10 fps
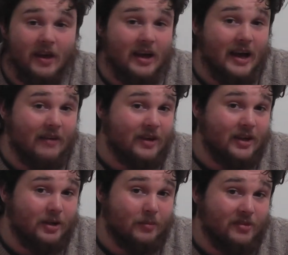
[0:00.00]
there you have it,
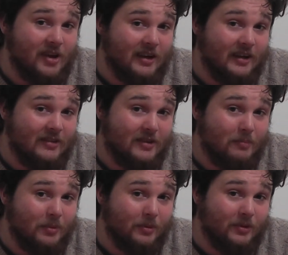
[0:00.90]
an absurdly
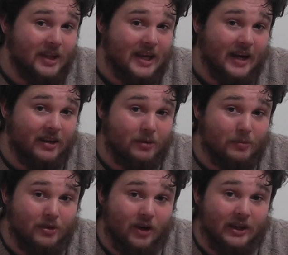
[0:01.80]
simple yet
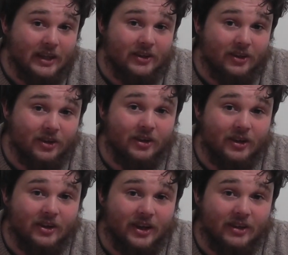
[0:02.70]
absurdly good
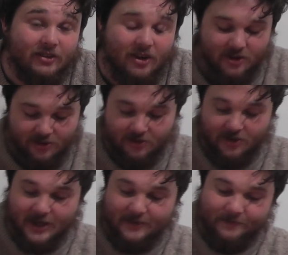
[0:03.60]
looking dice
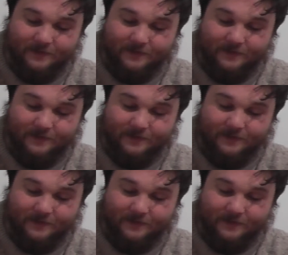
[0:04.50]
tray.